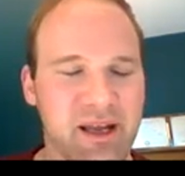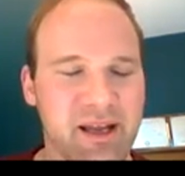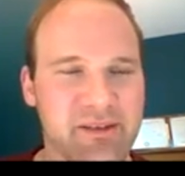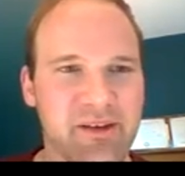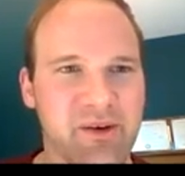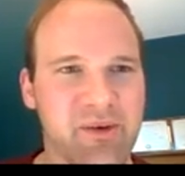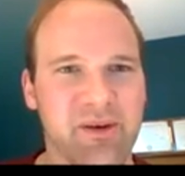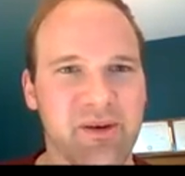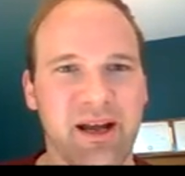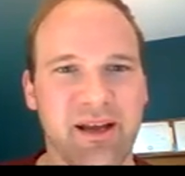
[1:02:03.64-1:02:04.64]
And
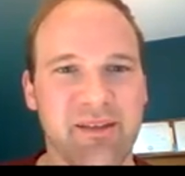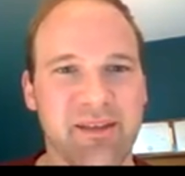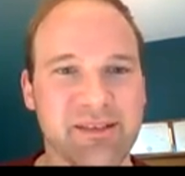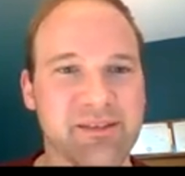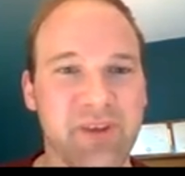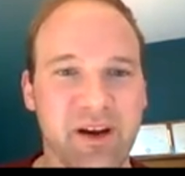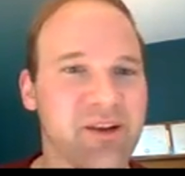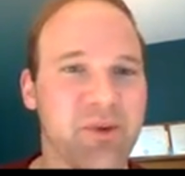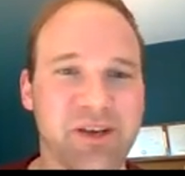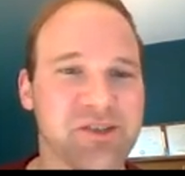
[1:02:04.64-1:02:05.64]
so that's a very
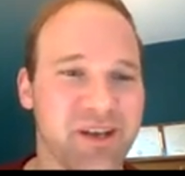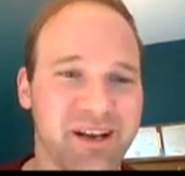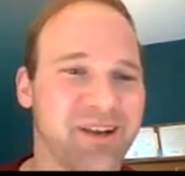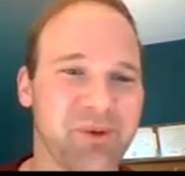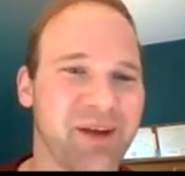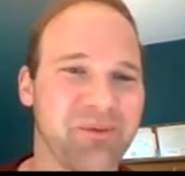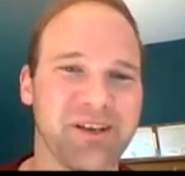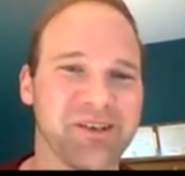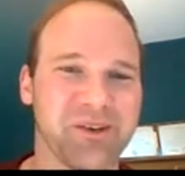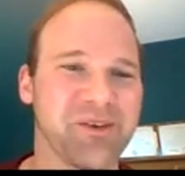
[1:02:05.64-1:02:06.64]
good question, and we
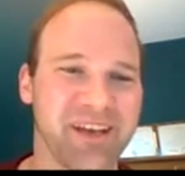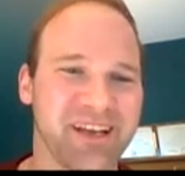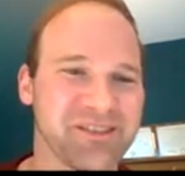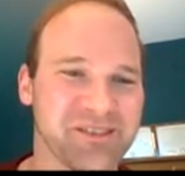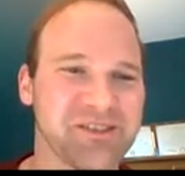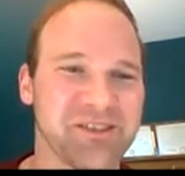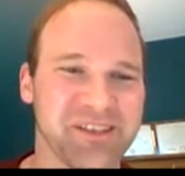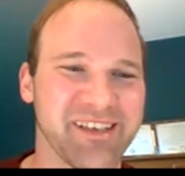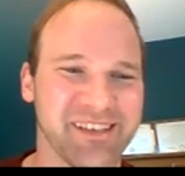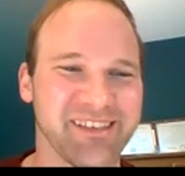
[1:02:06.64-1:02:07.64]
don't know the answer to
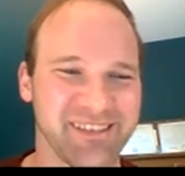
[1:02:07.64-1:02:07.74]
it.